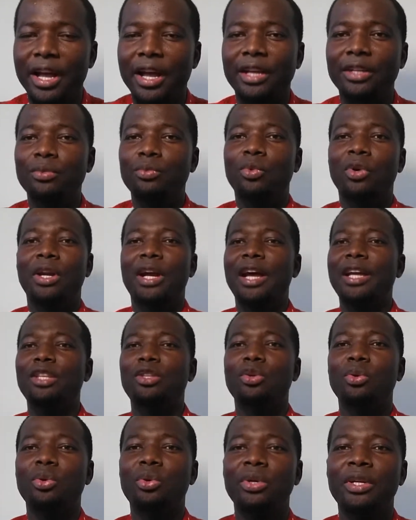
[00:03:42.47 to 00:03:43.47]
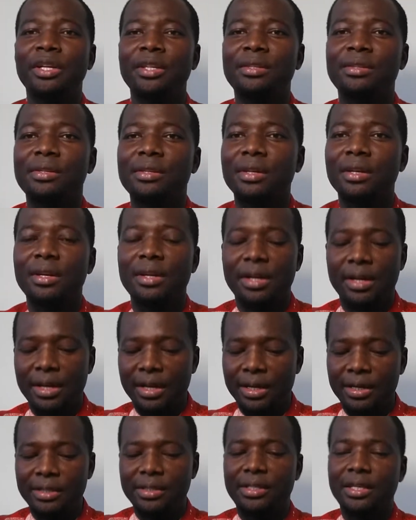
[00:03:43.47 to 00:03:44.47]
And what I do is,
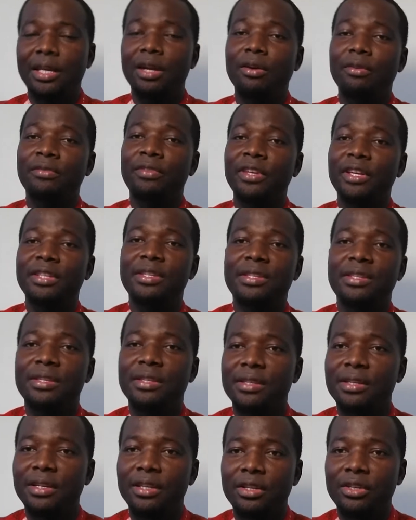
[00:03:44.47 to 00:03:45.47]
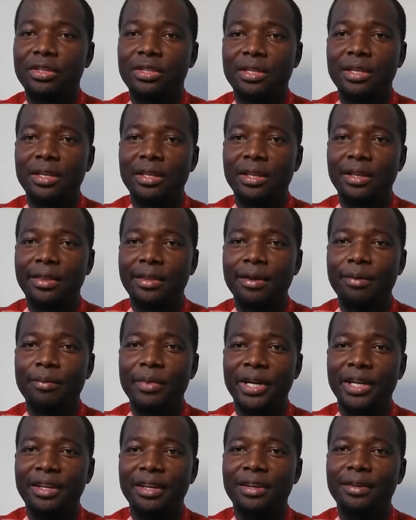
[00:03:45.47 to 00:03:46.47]
instead of this, you see the
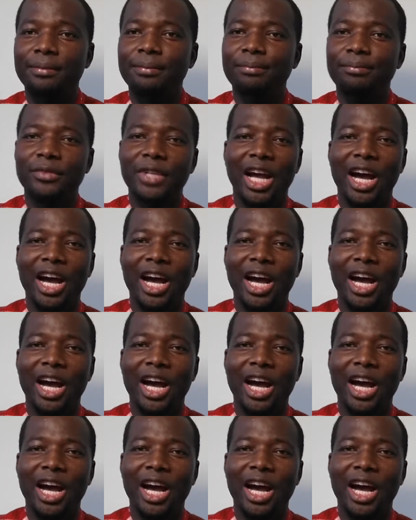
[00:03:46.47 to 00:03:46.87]
number, yeah?